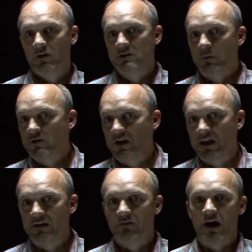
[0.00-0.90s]
This person
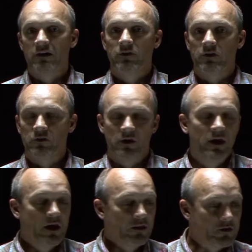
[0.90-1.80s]
gave $500.
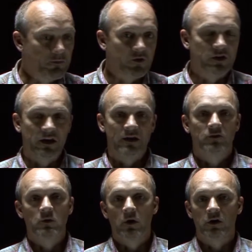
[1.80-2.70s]
This person gave
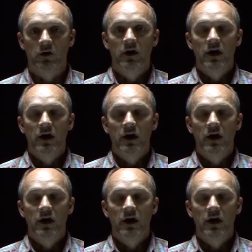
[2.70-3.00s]
$200.